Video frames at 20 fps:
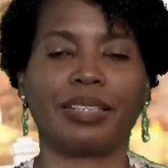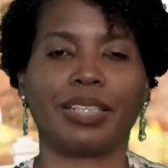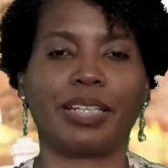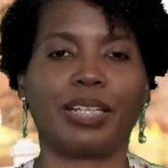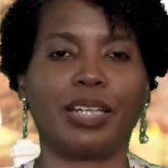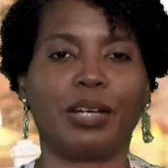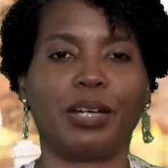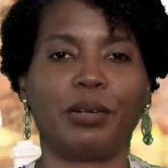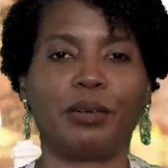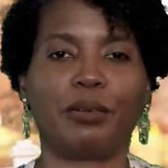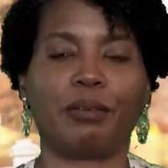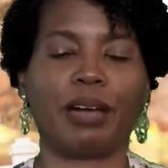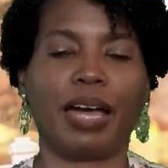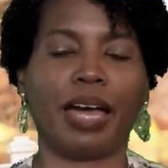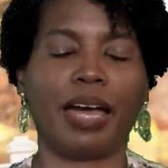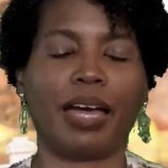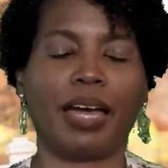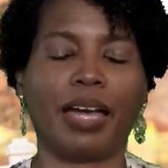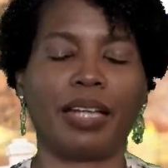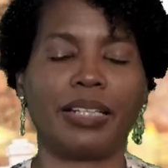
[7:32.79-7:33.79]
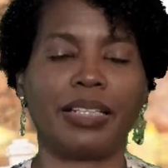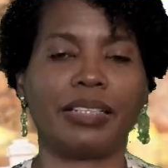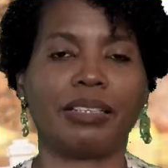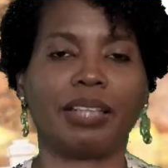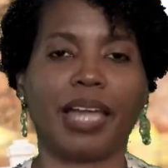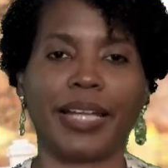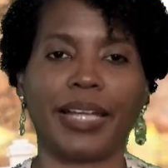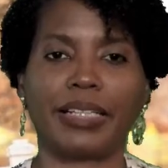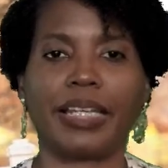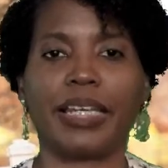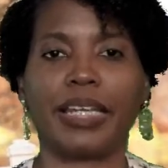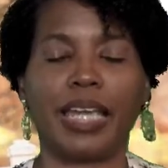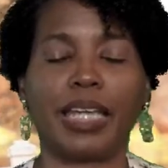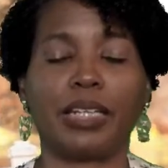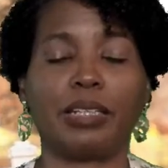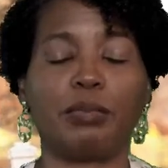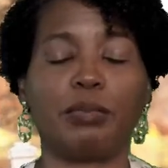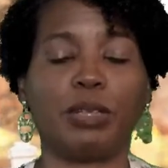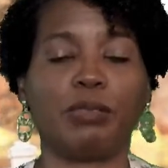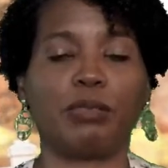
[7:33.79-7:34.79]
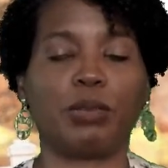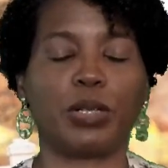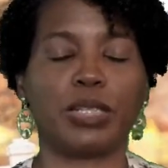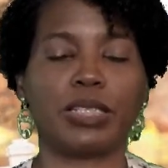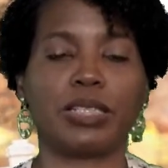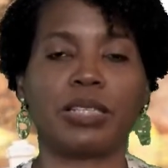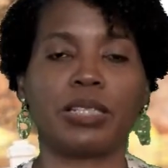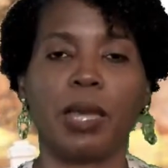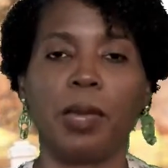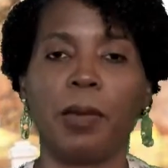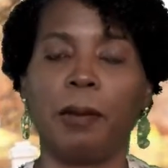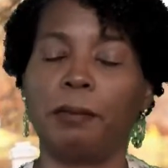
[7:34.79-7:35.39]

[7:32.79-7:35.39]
You know, I didn't like that he had to be forced.